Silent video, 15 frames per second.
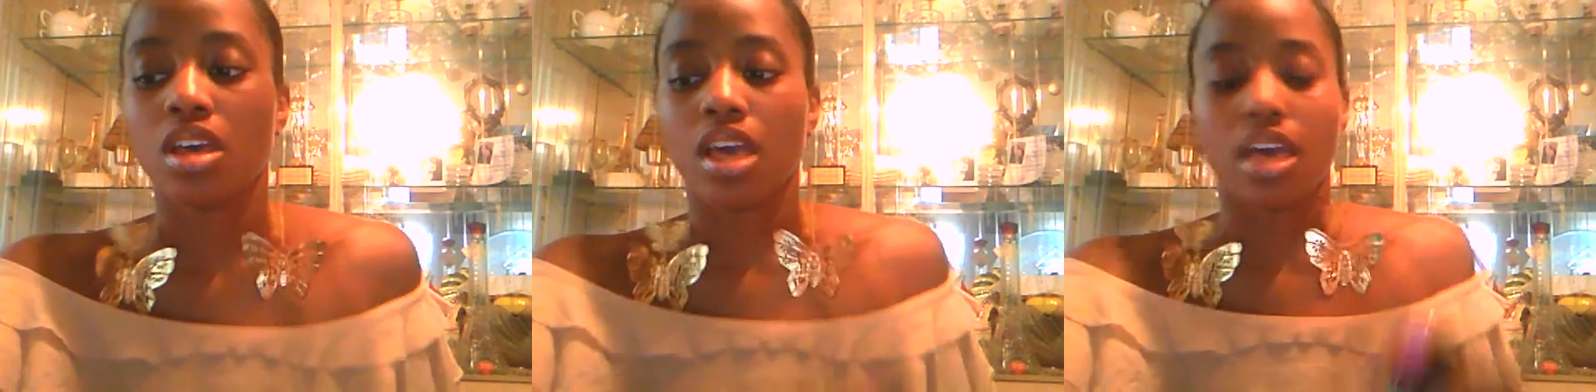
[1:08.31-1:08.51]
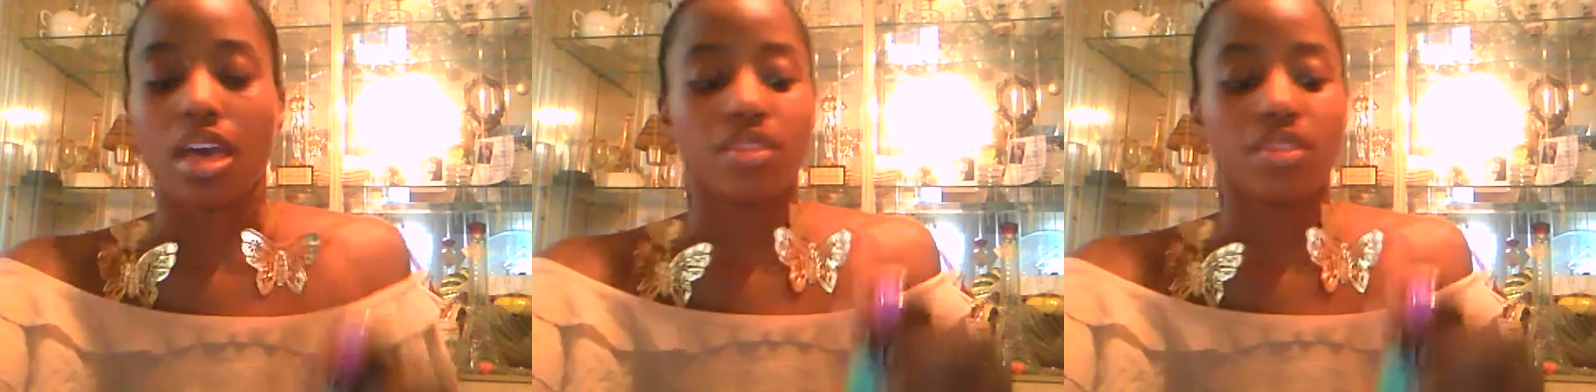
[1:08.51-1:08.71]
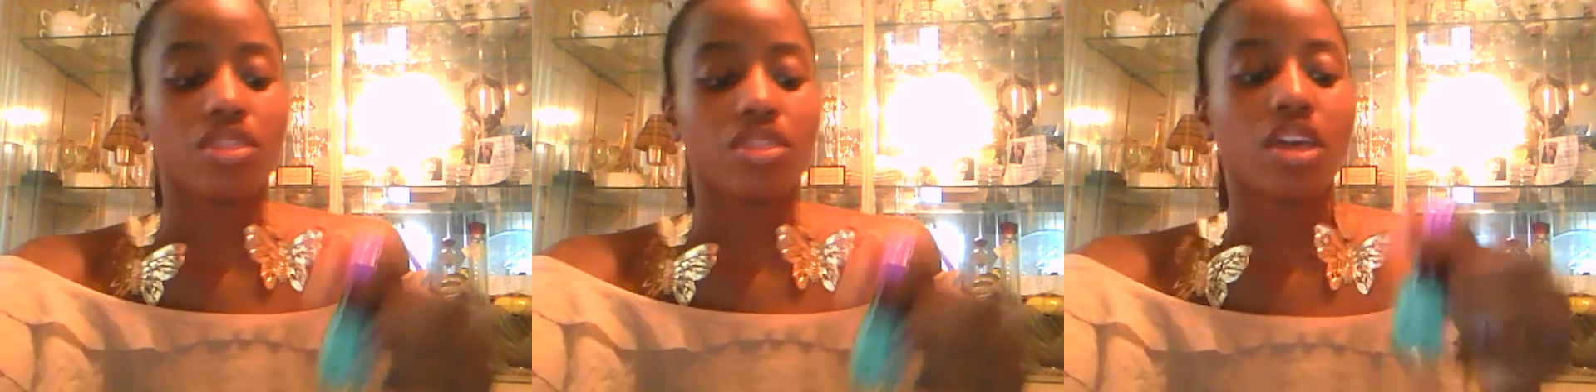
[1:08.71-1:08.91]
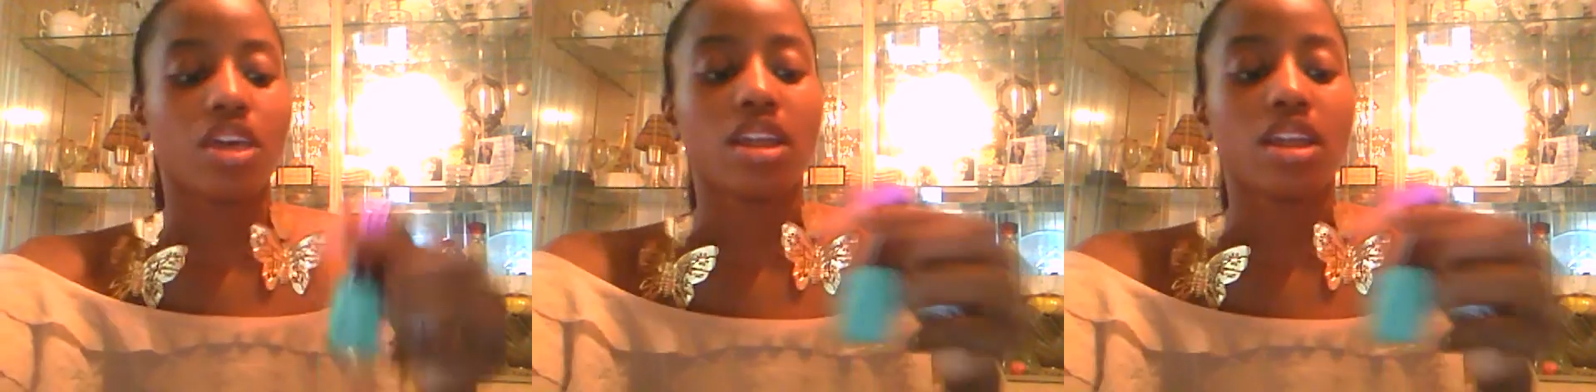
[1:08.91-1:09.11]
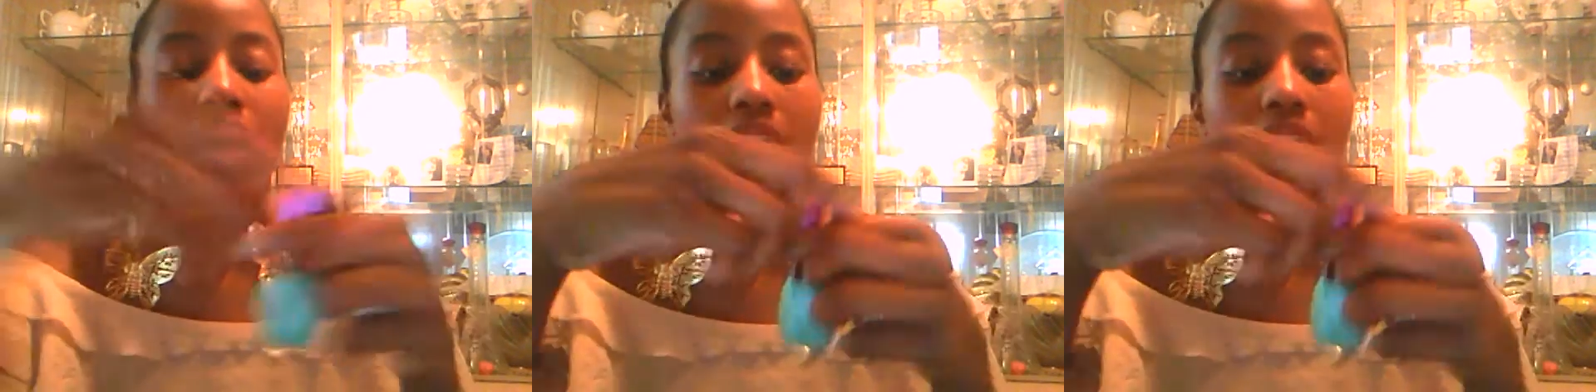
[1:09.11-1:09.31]
And then
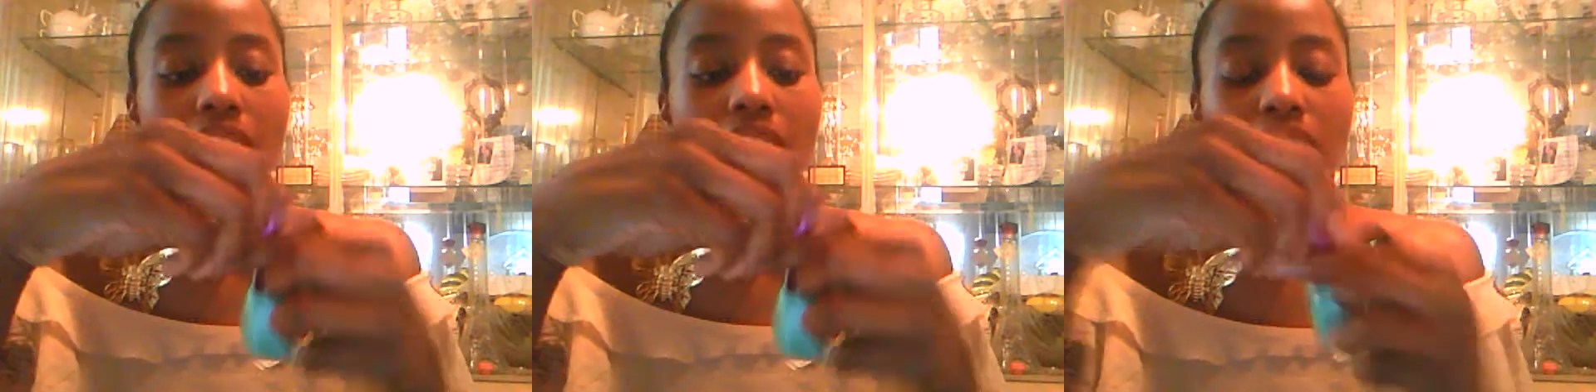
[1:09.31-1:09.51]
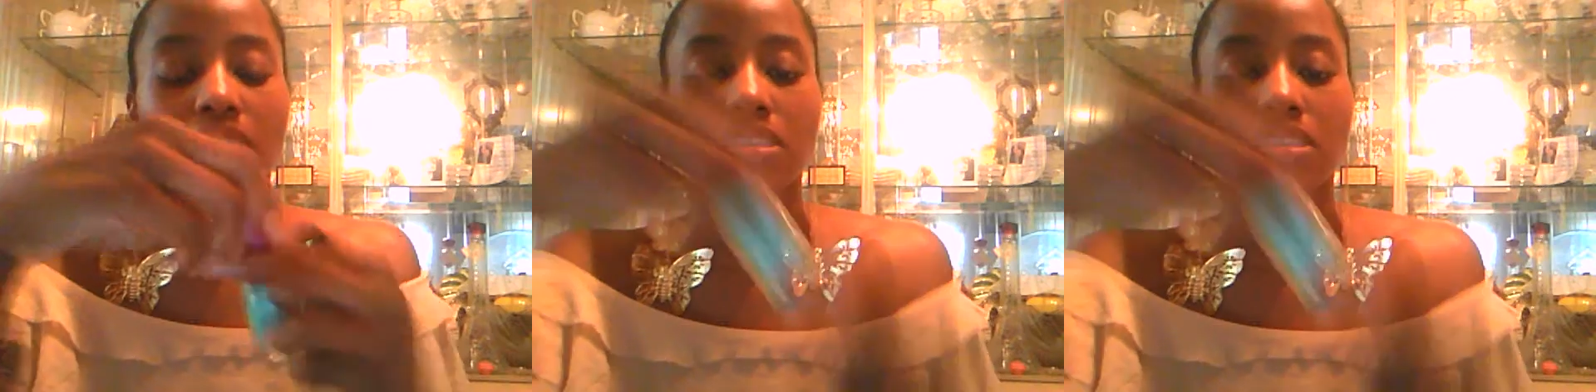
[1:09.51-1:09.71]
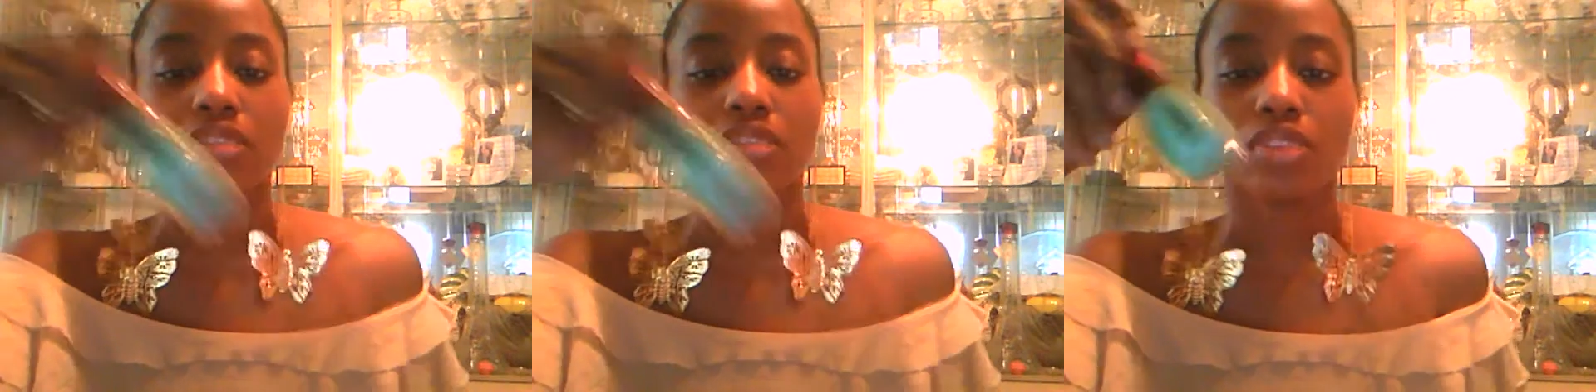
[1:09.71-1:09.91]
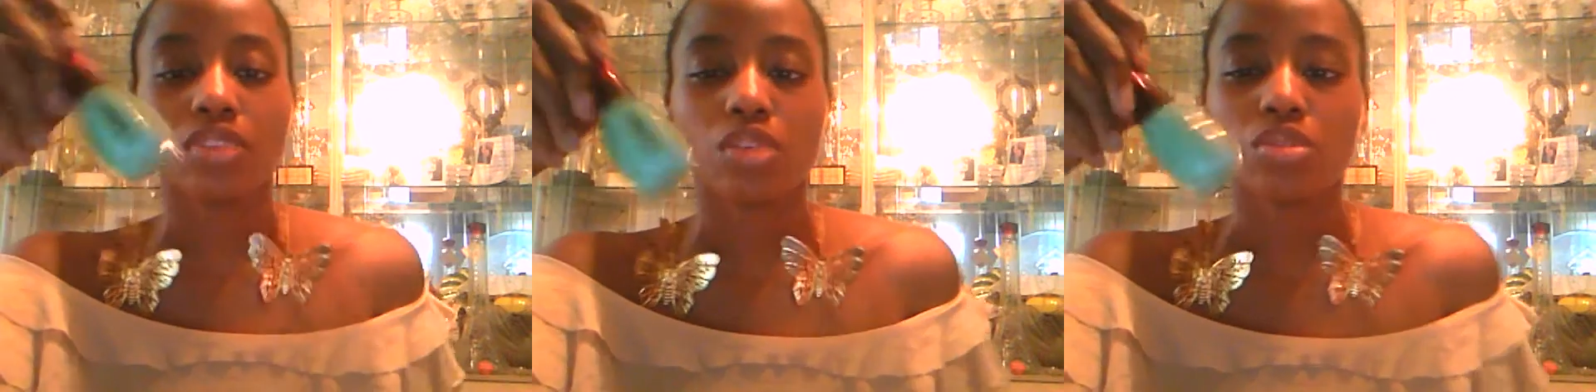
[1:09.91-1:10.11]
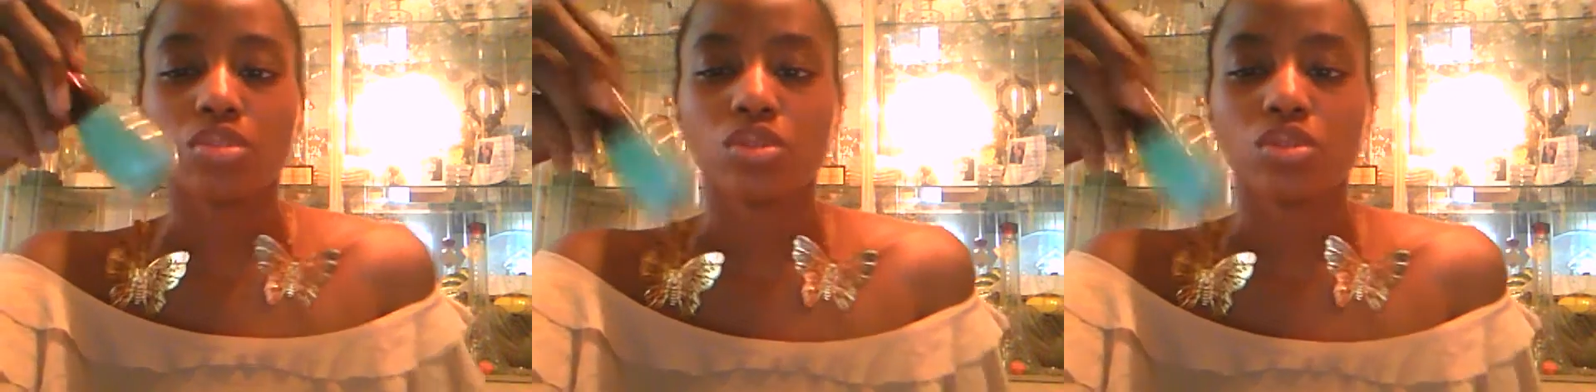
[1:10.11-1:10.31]
I have this Tiffany Blue.